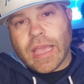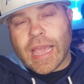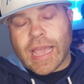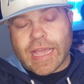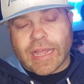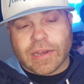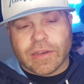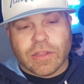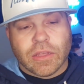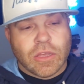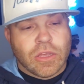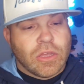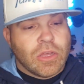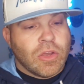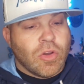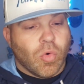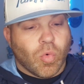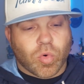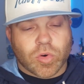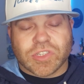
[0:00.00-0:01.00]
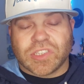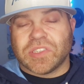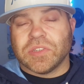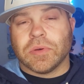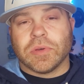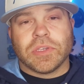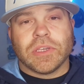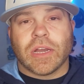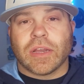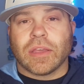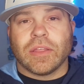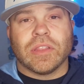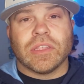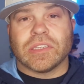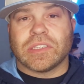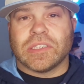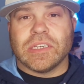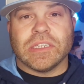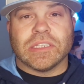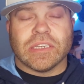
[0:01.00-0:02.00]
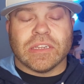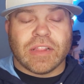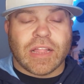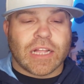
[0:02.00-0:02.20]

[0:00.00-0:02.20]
And we're still young in this season.